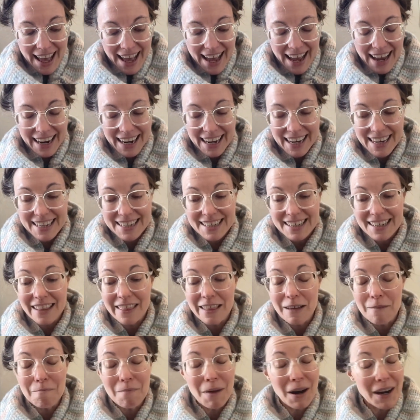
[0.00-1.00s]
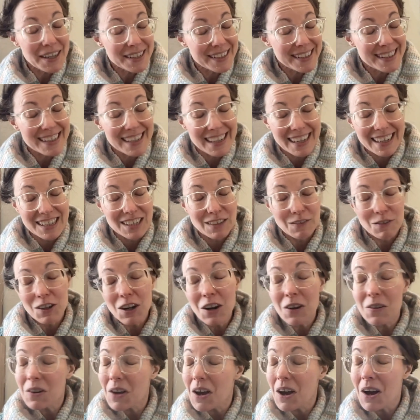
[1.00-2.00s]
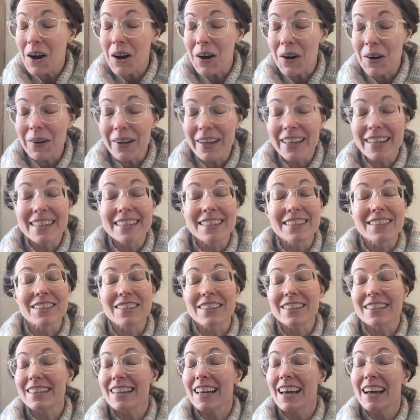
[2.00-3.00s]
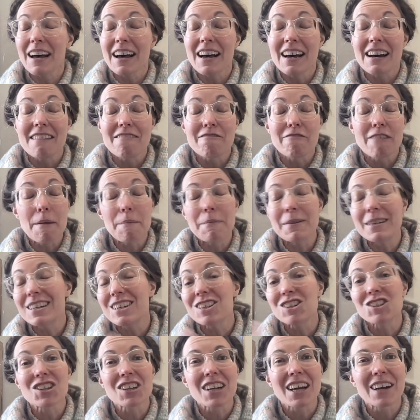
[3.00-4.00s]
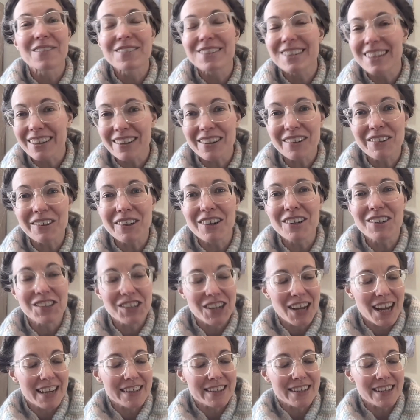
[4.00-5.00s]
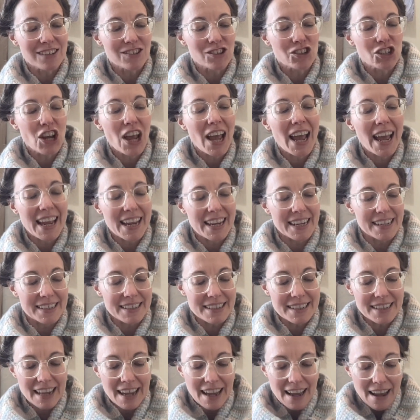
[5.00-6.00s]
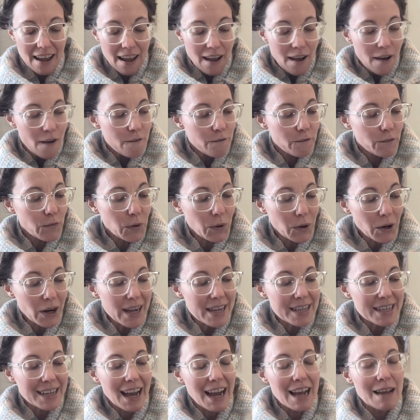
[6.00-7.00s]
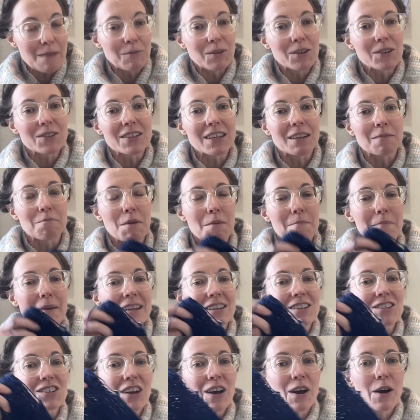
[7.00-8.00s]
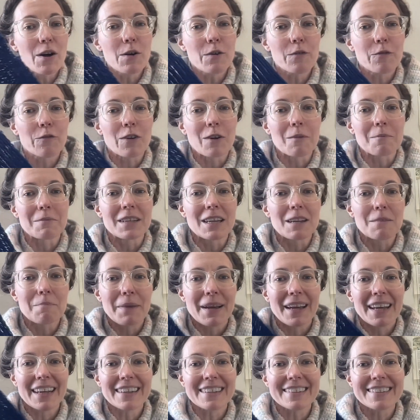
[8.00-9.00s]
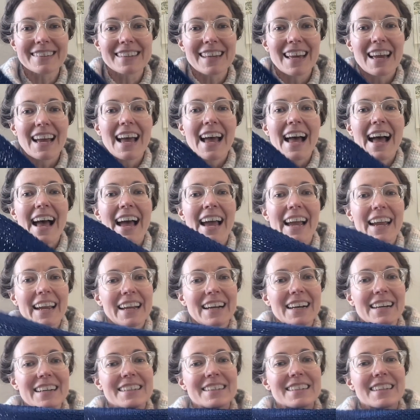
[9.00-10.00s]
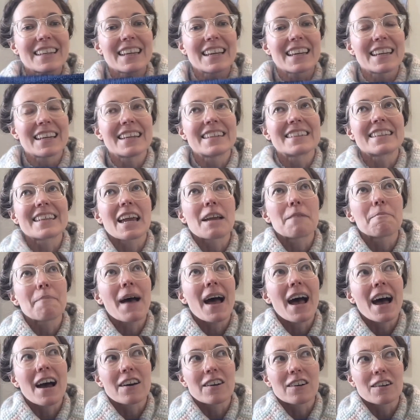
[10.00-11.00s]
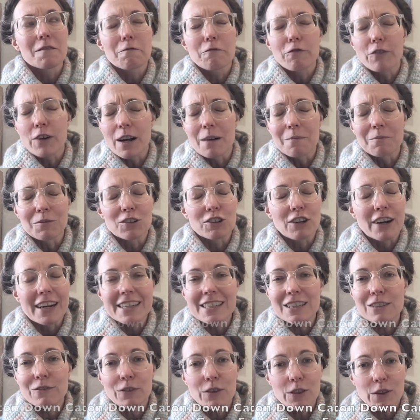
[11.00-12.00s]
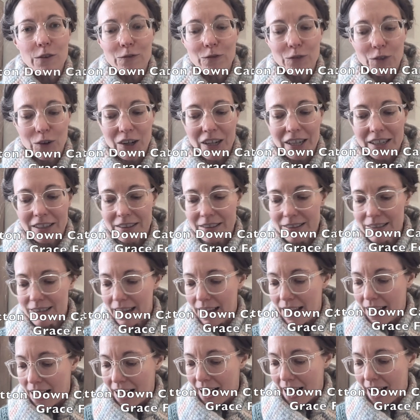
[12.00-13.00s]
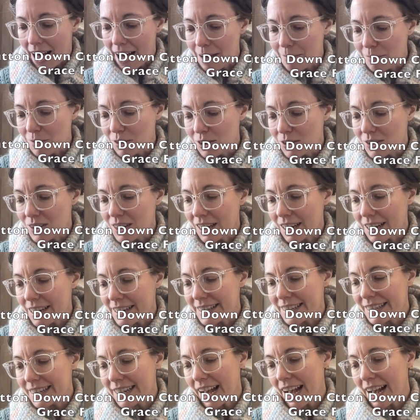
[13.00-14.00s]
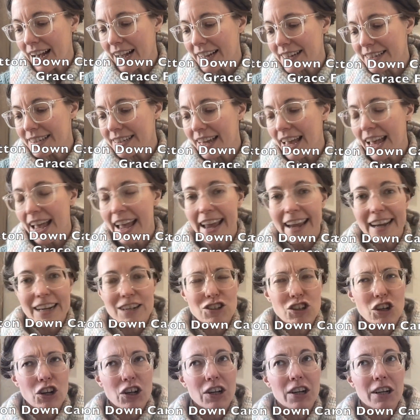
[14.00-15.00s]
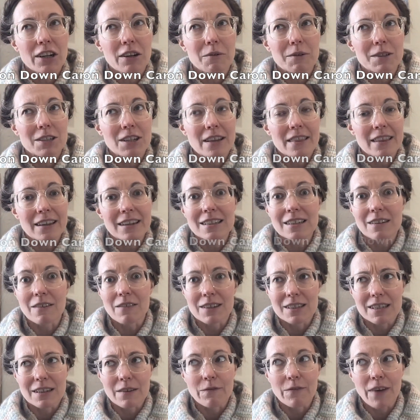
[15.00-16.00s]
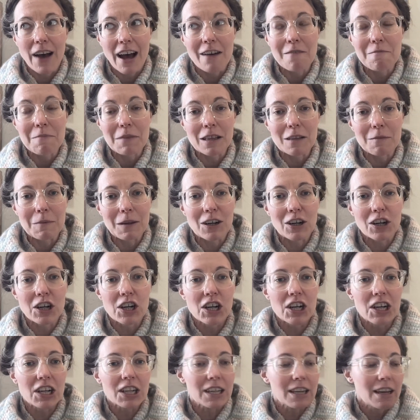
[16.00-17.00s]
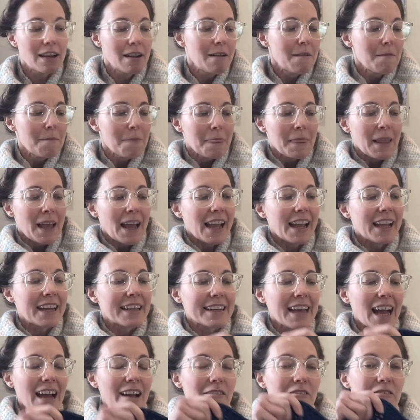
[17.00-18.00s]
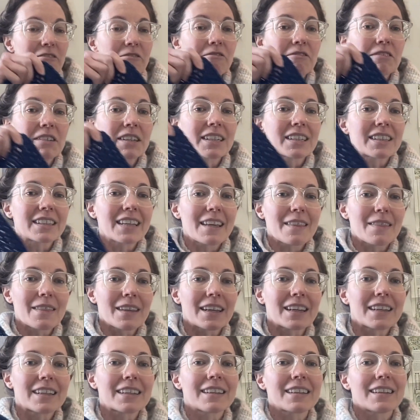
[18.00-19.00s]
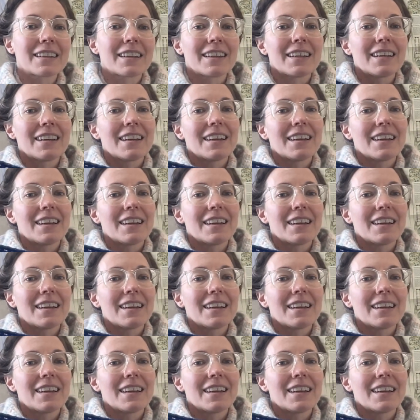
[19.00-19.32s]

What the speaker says: And the moss stitch, if you don't know, is just a repetition of single crochets and chains. For it, I'm using Memento from Knit Picks, and it is a pattern from Grace for the Frills. I'm using a size H hook, which I think it's a 5 millimeter hook, and I really think